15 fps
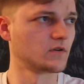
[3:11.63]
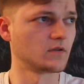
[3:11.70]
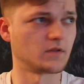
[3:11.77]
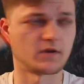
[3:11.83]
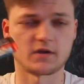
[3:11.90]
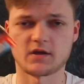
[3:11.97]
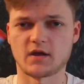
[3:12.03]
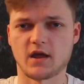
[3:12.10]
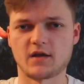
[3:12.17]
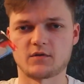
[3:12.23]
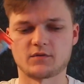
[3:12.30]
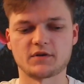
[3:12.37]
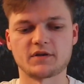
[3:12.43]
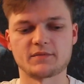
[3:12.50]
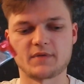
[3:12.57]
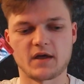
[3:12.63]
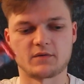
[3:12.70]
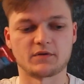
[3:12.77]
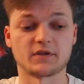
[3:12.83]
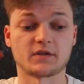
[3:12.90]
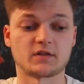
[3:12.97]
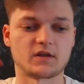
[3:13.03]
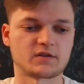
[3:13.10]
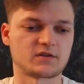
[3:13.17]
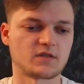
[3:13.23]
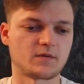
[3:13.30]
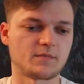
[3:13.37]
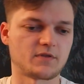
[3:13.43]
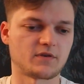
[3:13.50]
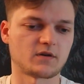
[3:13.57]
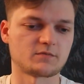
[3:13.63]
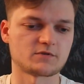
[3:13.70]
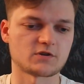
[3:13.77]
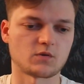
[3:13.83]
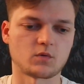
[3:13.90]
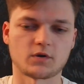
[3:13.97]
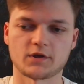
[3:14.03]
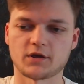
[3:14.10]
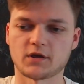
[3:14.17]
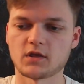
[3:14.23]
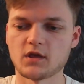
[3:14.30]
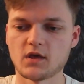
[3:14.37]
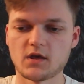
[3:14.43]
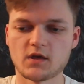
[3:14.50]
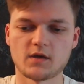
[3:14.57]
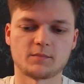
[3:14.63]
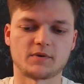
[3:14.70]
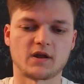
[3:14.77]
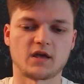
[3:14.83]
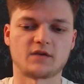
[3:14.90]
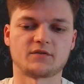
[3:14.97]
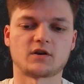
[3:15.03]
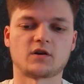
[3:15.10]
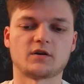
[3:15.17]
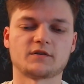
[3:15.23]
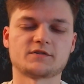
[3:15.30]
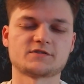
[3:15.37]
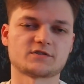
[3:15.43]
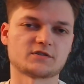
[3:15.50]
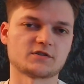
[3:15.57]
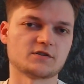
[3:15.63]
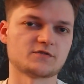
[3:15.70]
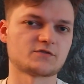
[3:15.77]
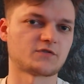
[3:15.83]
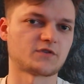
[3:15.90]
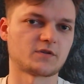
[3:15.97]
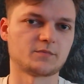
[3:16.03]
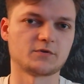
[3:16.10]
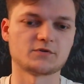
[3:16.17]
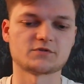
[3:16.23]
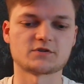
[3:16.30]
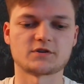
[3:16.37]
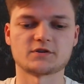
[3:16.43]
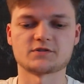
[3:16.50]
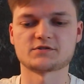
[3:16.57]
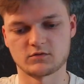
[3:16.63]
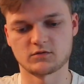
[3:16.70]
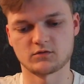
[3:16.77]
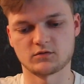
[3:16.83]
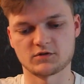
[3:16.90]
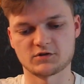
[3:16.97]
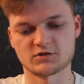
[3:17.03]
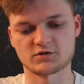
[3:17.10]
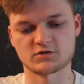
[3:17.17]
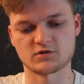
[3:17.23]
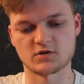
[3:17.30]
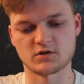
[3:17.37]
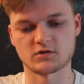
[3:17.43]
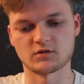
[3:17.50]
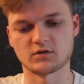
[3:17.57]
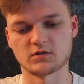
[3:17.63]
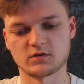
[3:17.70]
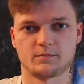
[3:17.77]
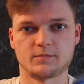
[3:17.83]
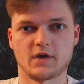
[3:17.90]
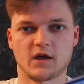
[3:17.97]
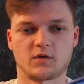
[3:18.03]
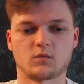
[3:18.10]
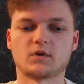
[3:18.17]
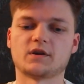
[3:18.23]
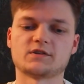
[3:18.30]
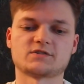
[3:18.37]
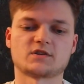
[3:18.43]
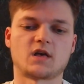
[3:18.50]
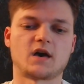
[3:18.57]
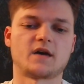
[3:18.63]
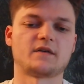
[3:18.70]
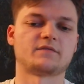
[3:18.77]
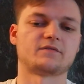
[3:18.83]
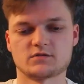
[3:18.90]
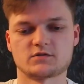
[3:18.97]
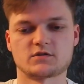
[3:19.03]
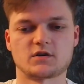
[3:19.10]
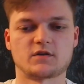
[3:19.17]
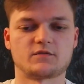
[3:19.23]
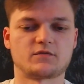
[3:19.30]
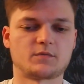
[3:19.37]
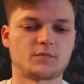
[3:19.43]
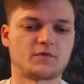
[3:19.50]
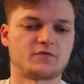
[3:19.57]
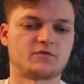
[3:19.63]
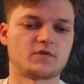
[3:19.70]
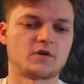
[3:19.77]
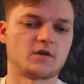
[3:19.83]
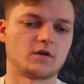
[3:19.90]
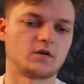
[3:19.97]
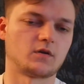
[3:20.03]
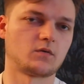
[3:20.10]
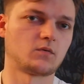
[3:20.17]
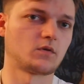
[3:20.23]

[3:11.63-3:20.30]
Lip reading: Like I'm not really collecting them. I think I'm just hoarding. But I have like all the sleeves for the boosters. Holy struggle. Pack 1 is live. Starting from the front.